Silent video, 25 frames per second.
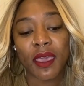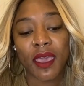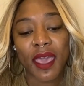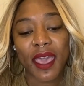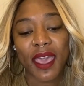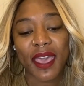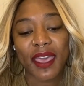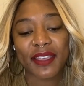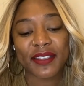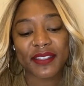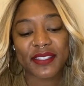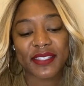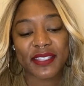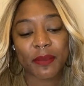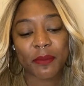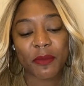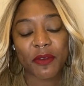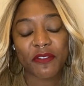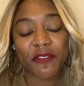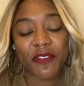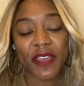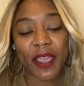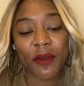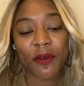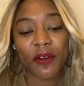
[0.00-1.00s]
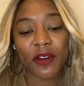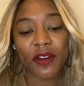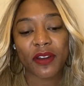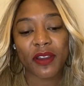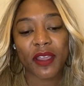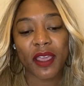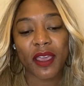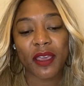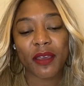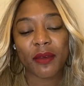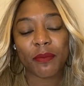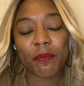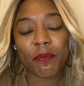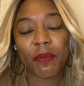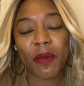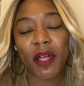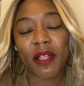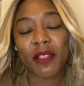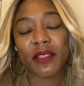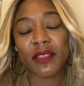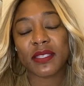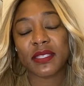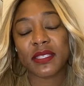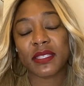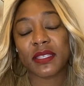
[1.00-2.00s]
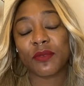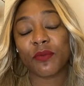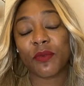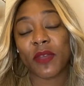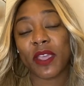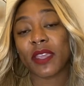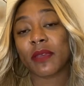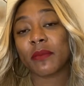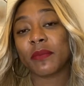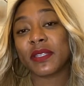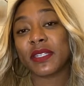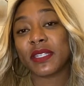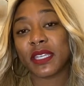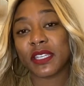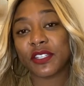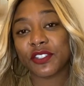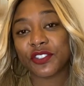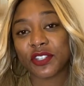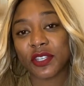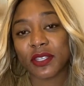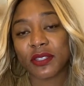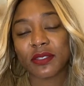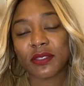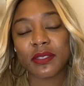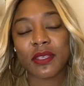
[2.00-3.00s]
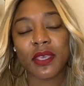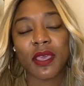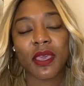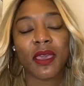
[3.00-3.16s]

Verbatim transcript: uh, some of our uh, policy recommendations.